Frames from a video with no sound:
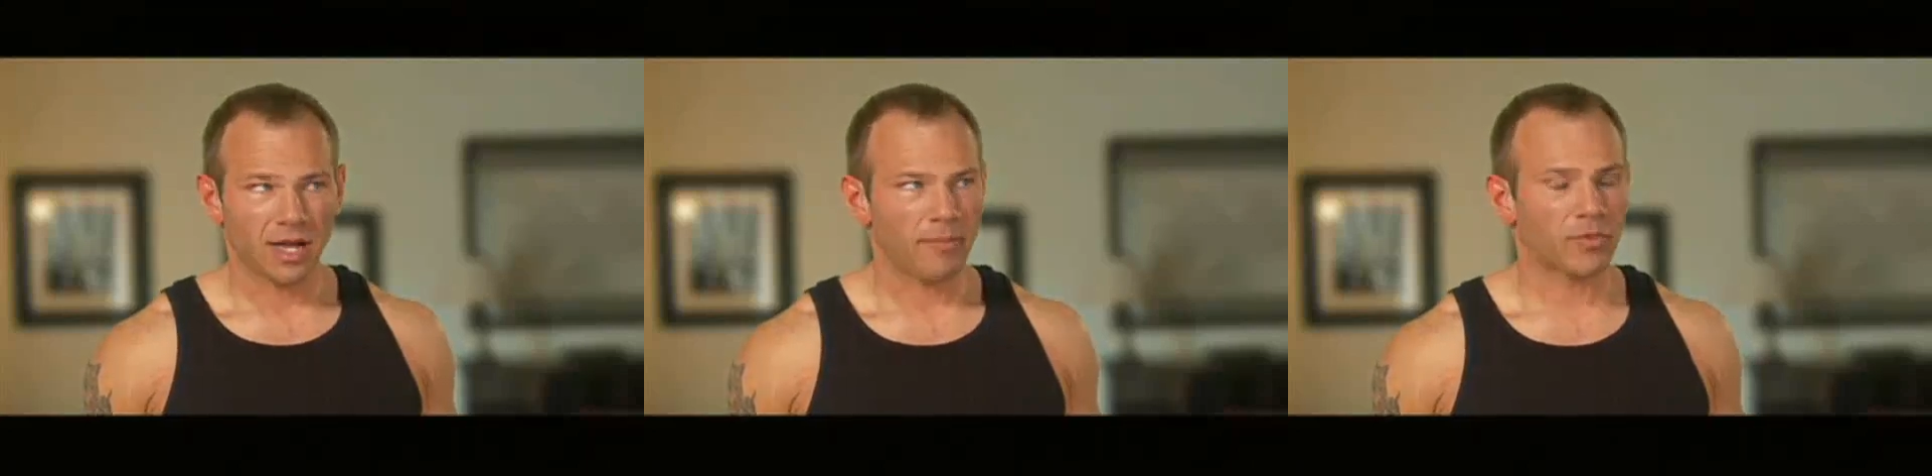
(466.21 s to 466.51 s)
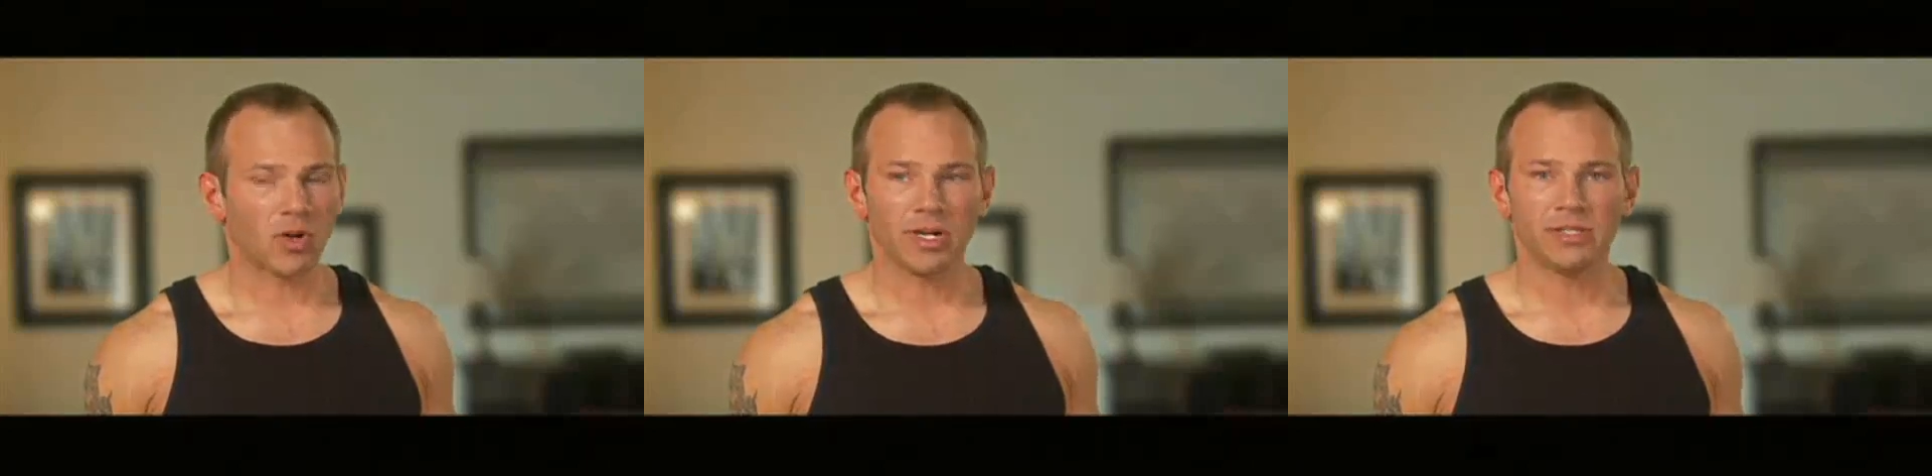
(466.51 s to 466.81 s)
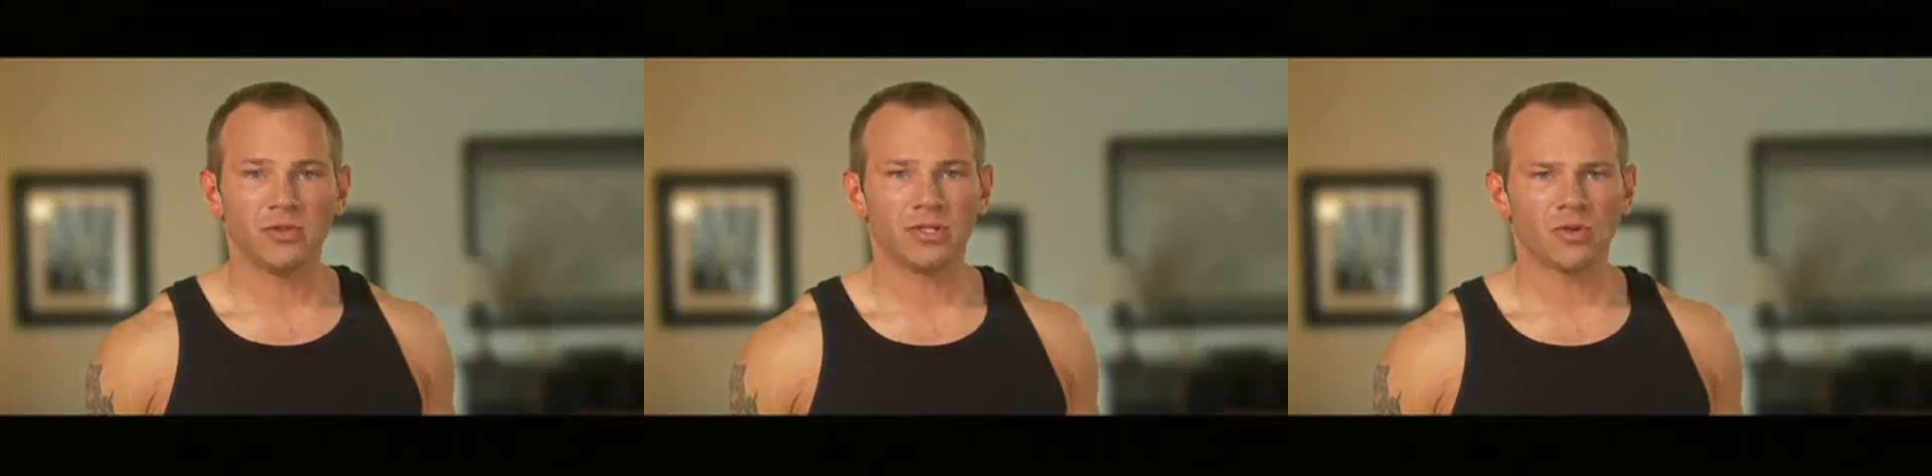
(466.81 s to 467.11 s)
I'm
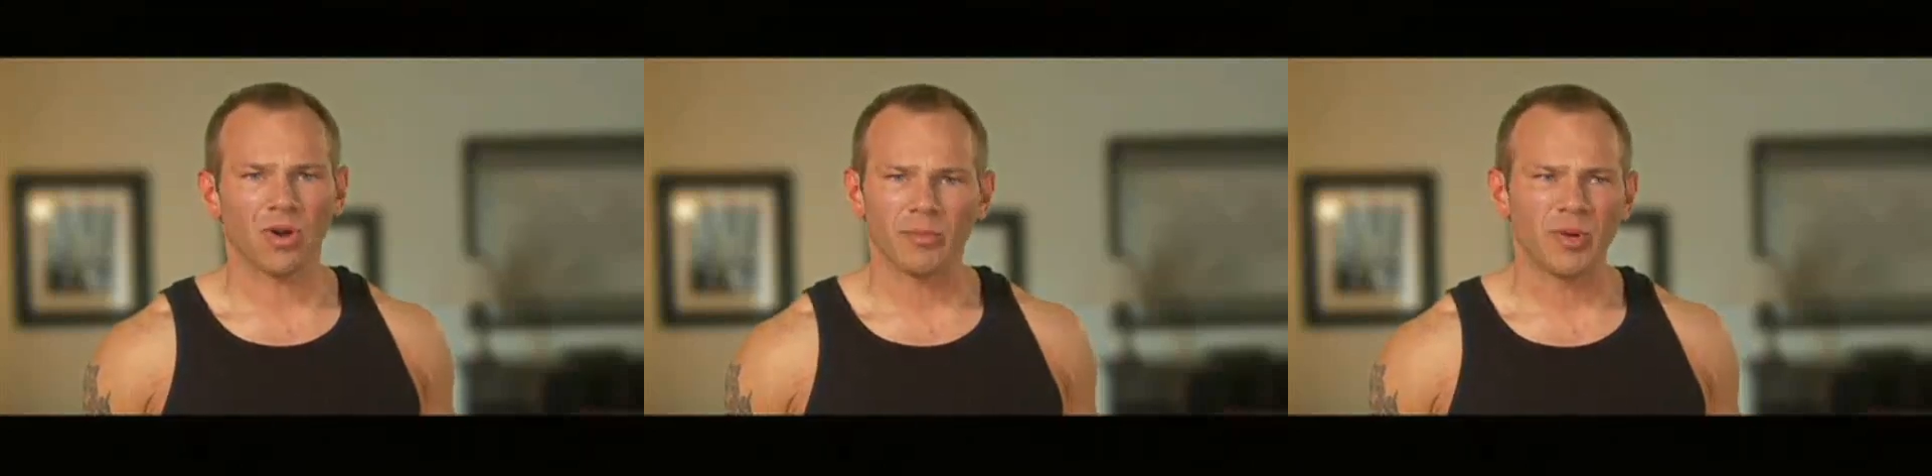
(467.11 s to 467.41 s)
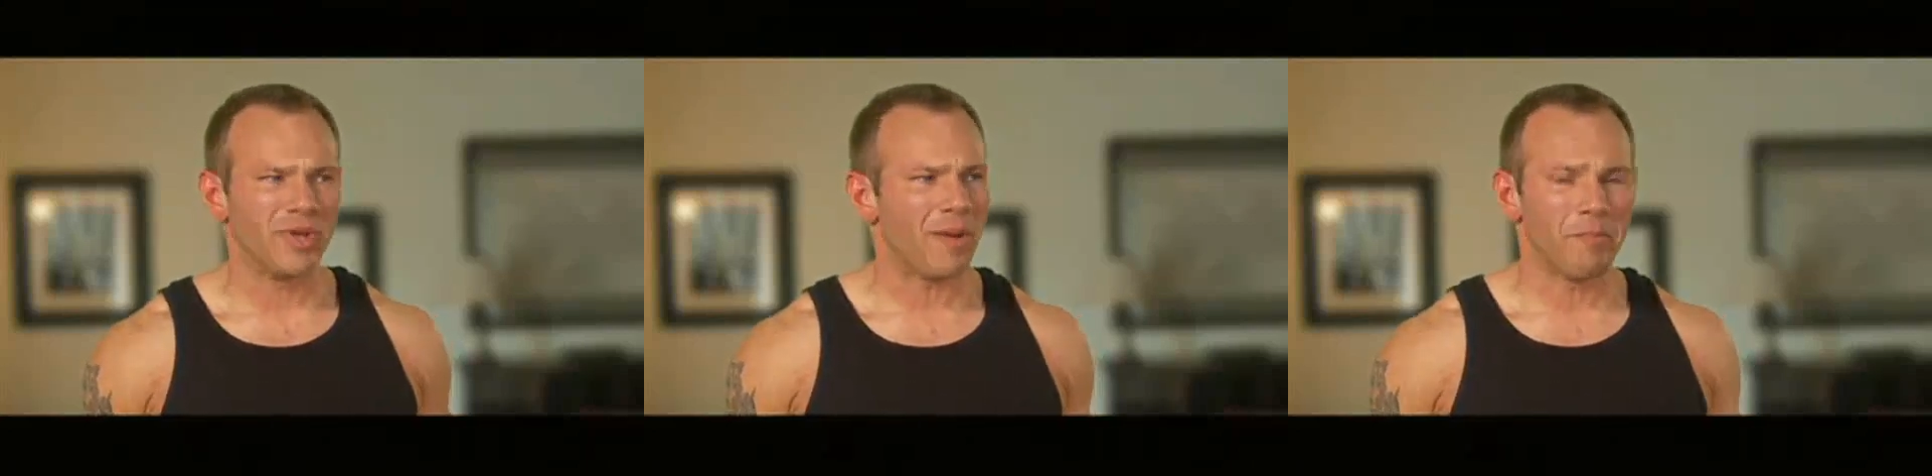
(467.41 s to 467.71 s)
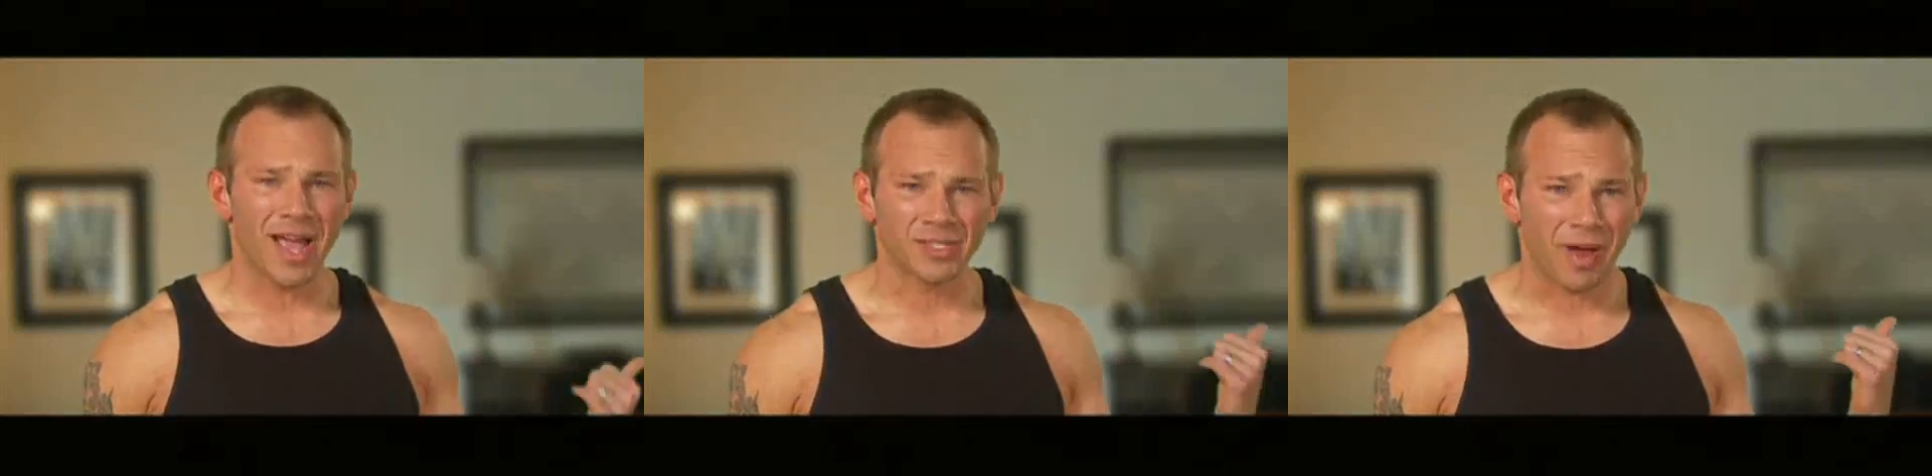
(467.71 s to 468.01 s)
32 years old. I'm gonna be
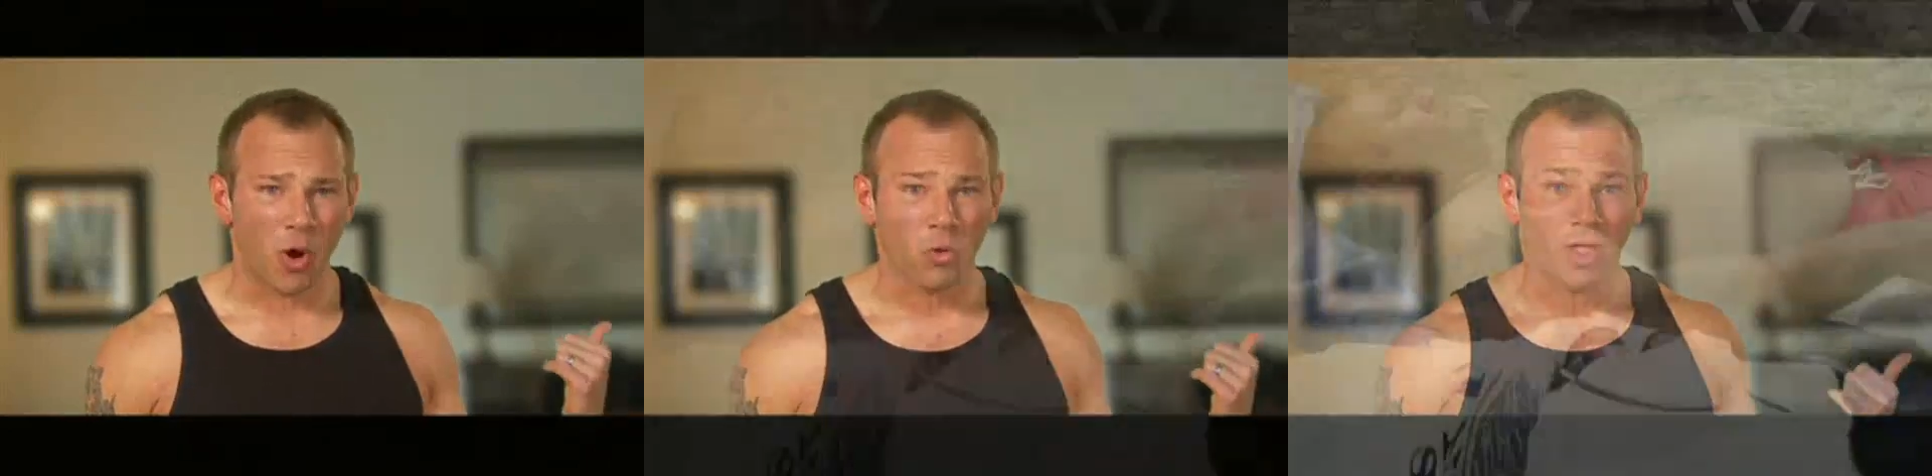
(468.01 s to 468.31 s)
on meds my whole